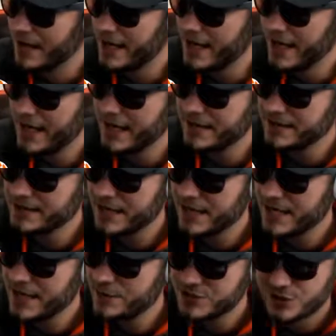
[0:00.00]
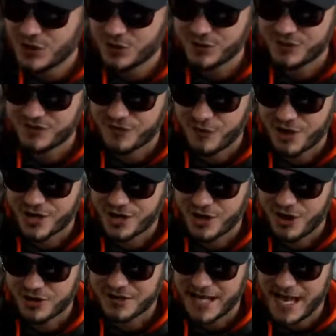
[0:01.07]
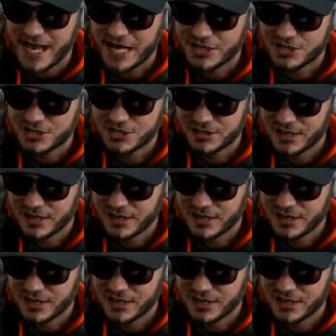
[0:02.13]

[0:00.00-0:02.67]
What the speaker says: And he was doing the 40-yard dash,